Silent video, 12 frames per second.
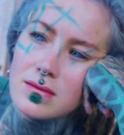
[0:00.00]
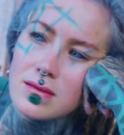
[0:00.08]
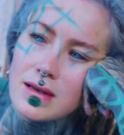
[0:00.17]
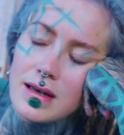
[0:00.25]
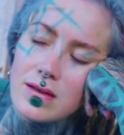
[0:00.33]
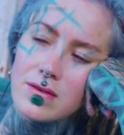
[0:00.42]

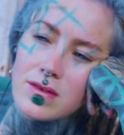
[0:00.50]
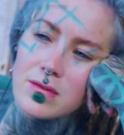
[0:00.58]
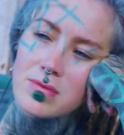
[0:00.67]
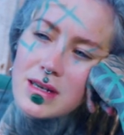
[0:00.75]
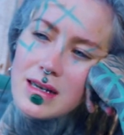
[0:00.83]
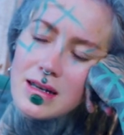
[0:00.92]
kind of the
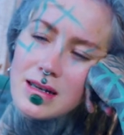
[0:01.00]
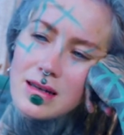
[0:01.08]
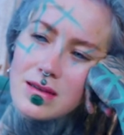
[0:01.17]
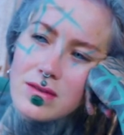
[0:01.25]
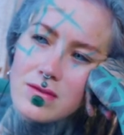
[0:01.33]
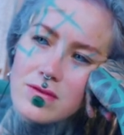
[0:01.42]

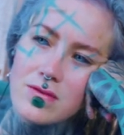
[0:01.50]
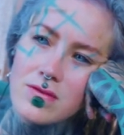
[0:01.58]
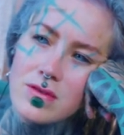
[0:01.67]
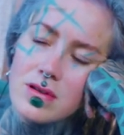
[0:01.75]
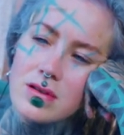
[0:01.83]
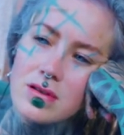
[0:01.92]
beginning of
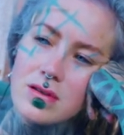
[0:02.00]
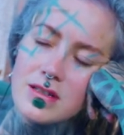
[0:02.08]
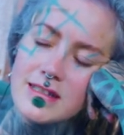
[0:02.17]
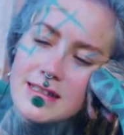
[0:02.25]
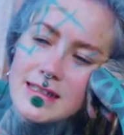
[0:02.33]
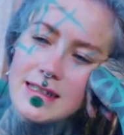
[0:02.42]

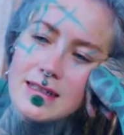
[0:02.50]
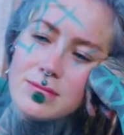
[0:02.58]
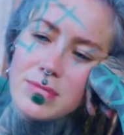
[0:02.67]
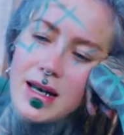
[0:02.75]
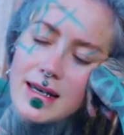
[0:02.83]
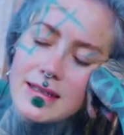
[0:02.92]
seeing
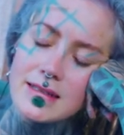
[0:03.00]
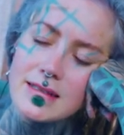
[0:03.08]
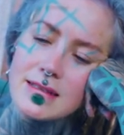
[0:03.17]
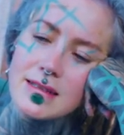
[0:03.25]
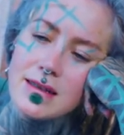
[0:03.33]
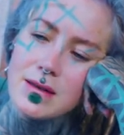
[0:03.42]

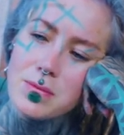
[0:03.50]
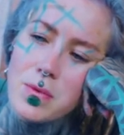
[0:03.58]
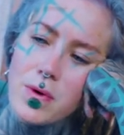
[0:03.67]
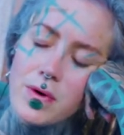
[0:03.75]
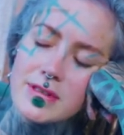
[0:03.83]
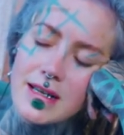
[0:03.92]
places in the
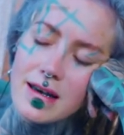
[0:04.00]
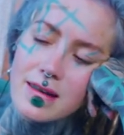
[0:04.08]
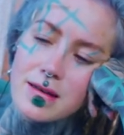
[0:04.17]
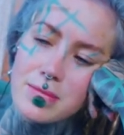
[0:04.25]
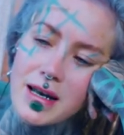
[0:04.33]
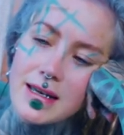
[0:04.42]
world,
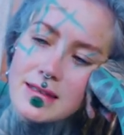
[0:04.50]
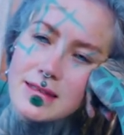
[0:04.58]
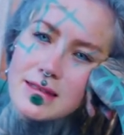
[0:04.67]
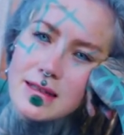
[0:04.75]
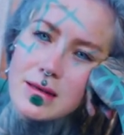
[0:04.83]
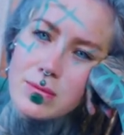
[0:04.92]
other
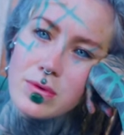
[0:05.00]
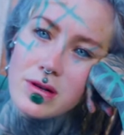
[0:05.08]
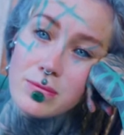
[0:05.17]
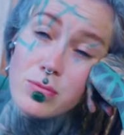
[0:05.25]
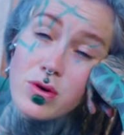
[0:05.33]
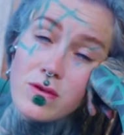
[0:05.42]
places in the
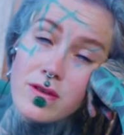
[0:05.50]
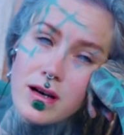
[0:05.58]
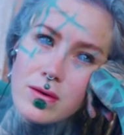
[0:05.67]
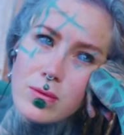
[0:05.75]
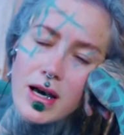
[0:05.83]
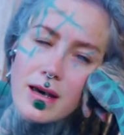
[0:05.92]
world more far
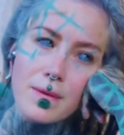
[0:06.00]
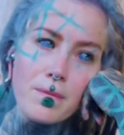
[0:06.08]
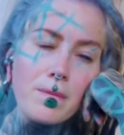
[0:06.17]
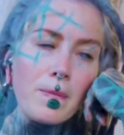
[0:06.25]
away.